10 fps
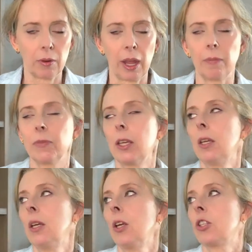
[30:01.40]
Okay.
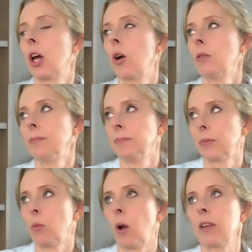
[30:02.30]
So
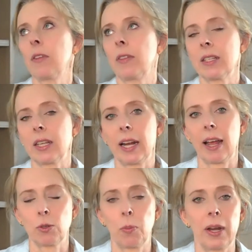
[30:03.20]
one of the things that I
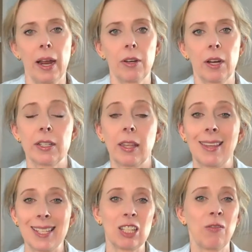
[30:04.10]
have to point out here is that
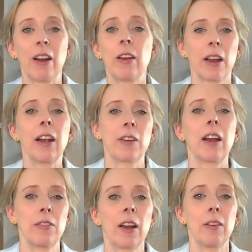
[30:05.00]
this is very, very,
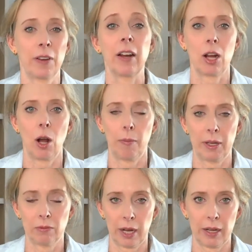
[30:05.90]
very, very, very
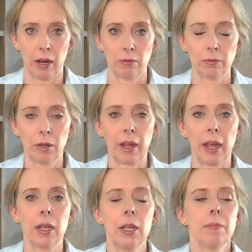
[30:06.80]
common right now.
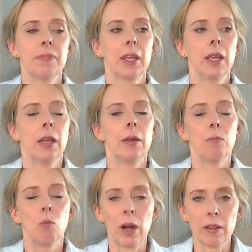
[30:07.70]
Okay.
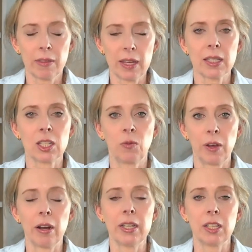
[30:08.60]
One of the things that's
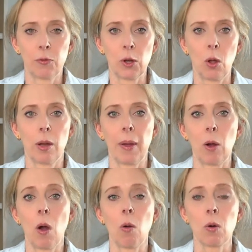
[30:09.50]
very difficult
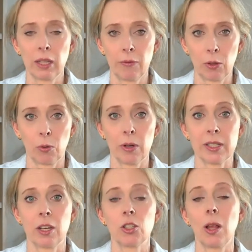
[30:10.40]
about what we're living through is
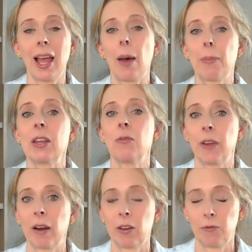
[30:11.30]
that it's all happening
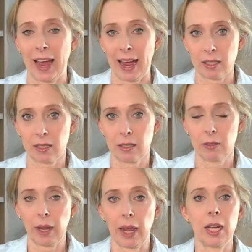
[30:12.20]
very fast.
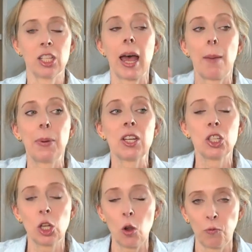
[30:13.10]
Okay. It's happening
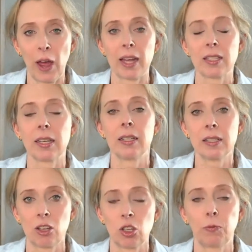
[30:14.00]
so fast and in
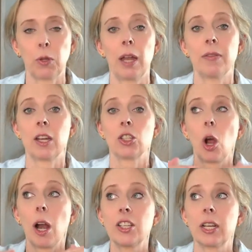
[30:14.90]
such a flood that it's
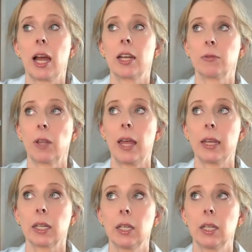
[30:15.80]
hard to kind of like